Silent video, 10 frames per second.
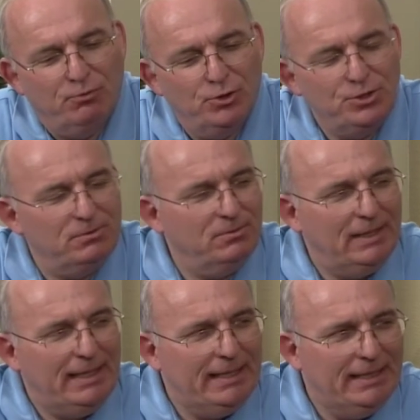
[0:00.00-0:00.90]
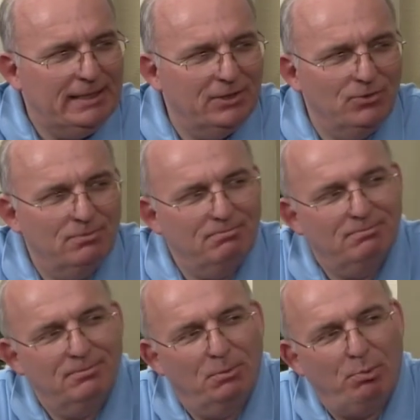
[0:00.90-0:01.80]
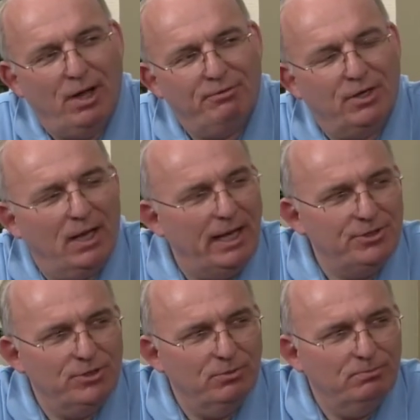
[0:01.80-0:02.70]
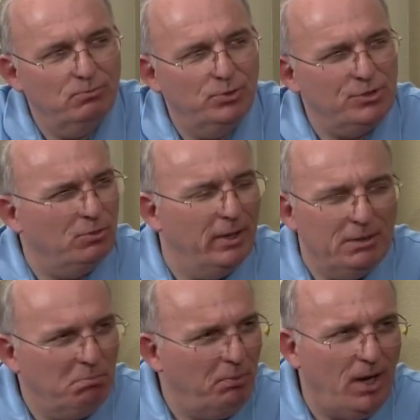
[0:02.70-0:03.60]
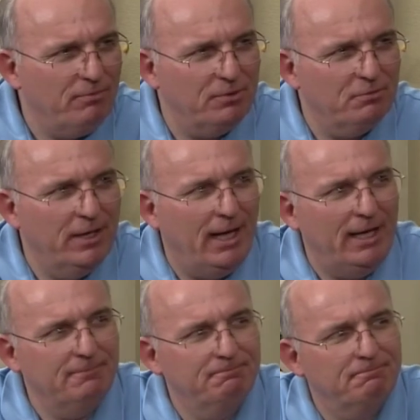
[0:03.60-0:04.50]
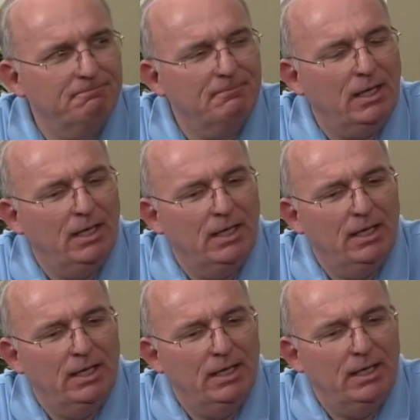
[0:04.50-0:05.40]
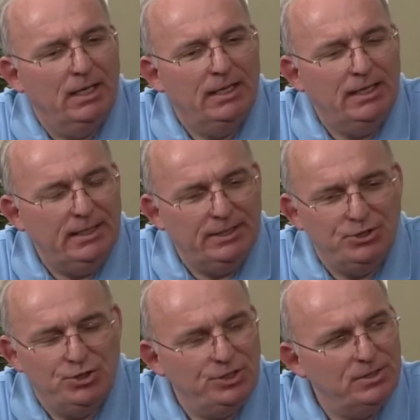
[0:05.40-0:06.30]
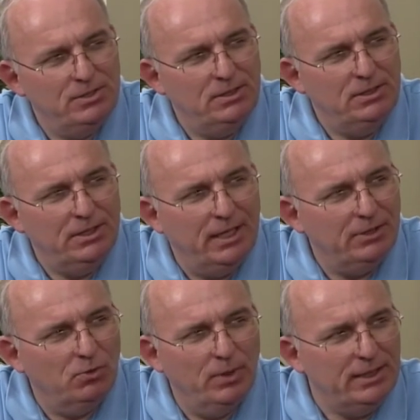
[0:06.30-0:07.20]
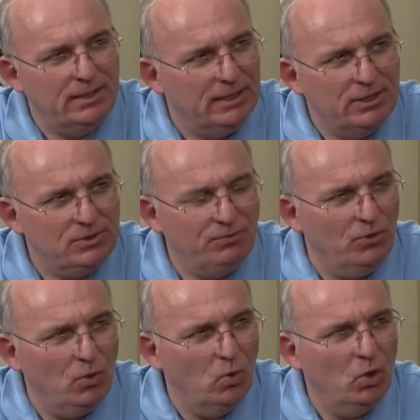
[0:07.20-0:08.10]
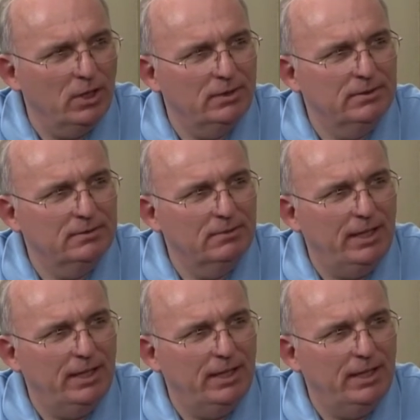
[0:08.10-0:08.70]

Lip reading: In 1 Kings, the prophet Elijah was a great prophet of God. And he had just done great things for the Lord